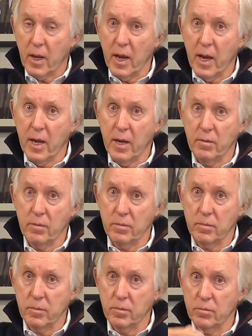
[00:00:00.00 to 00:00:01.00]
And
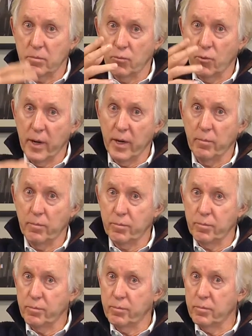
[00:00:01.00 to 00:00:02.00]
we
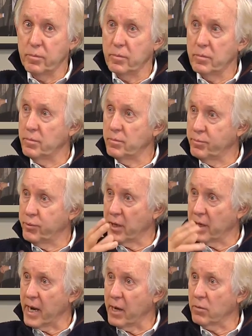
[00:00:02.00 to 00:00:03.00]
put
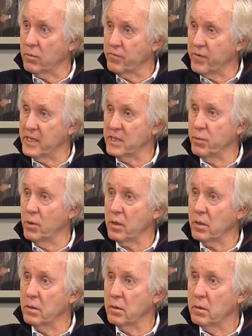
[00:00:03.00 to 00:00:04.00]
it out on Facebook,
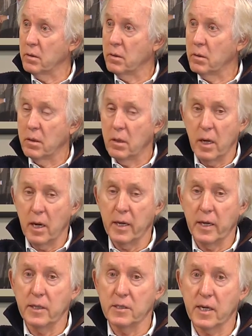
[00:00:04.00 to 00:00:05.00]
and
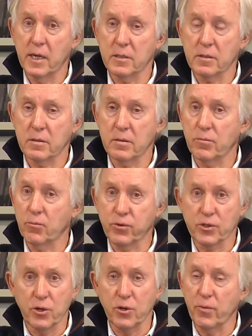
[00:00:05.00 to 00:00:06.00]
he says, as
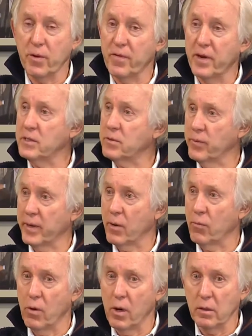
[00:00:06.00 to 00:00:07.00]
soon as we finish, we
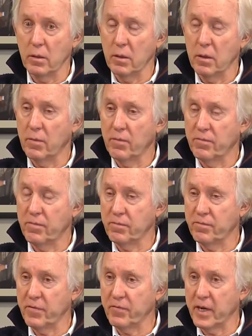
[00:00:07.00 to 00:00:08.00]
got 1,
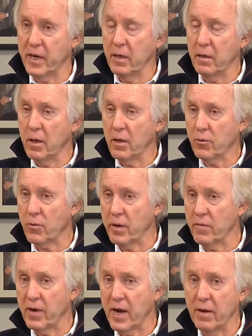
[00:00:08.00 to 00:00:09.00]
15,
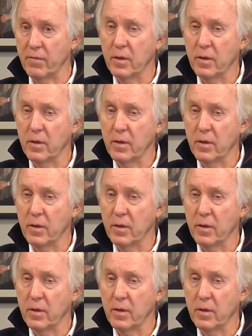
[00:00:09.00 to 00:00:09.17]
25.